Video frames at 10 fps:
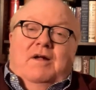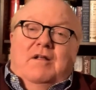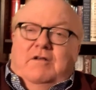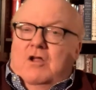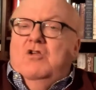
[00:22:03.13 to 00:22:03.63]
a
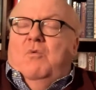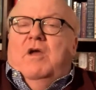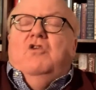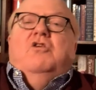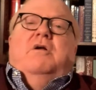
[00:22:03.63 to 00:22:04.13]

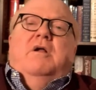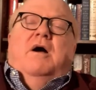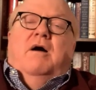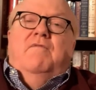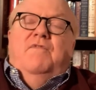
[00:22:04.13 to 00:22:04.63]
continuation
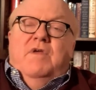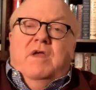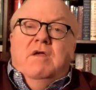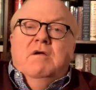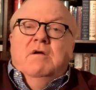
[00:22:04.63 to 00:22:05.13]
of
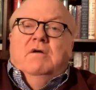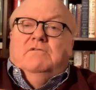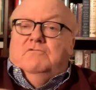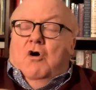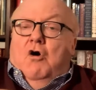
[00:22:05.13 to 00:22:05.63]
the
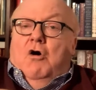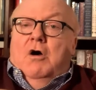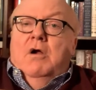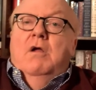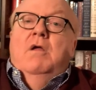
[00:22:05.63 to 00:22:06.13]

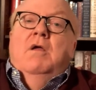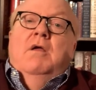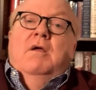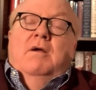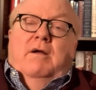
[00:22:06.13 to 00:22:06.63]
long
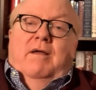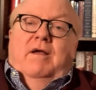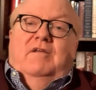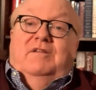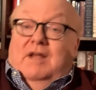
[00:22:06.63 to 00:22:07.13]

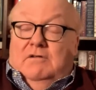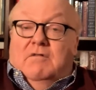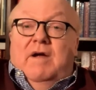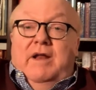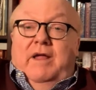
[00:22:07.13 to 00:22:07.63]

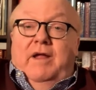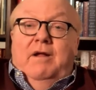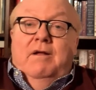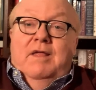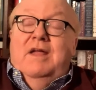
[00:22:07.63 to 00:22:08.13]

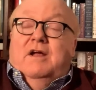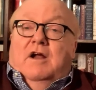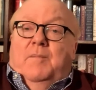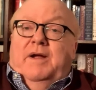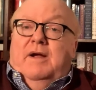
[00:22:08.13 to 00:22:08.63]
accelerating
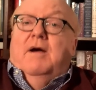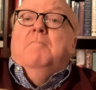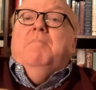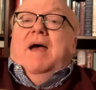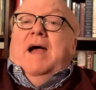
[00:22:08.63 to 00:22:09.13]
economic
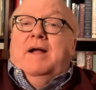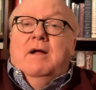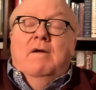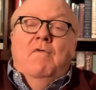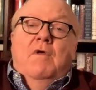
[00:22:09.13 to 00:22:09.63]

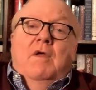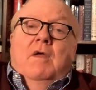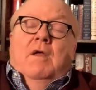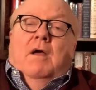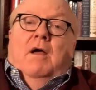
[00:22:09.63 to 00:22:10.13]
comeback
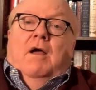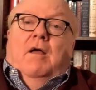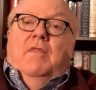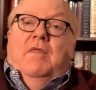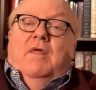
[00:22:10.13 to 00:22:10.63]

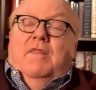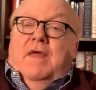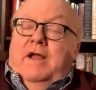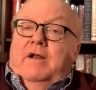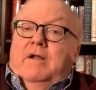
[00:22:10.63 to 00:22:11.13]
uh,
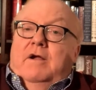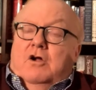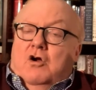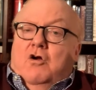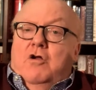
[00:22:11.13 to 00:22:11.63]
that
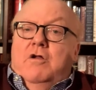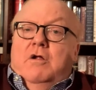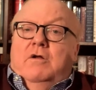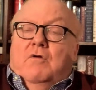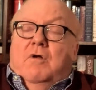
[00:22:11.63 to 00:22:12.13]

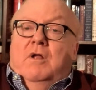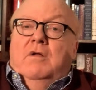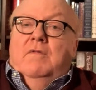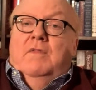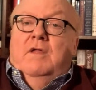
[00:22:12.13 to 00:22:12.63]
occurred
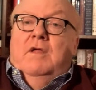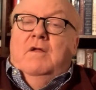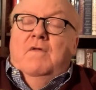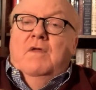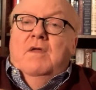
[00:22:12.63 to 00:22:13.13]
during
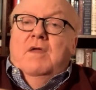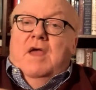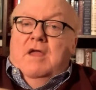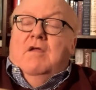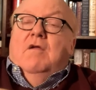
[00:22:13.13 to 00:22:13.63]
the
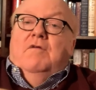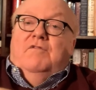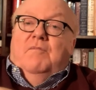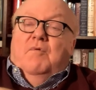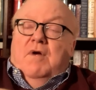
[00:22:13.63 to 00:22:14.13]
eight
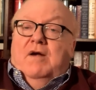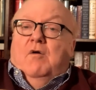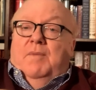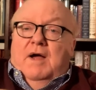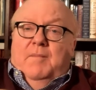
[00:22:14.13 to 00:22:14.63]
years of
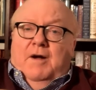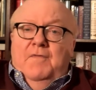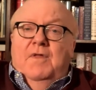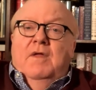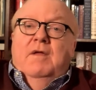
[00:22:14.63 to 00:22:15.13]
Barack Obama.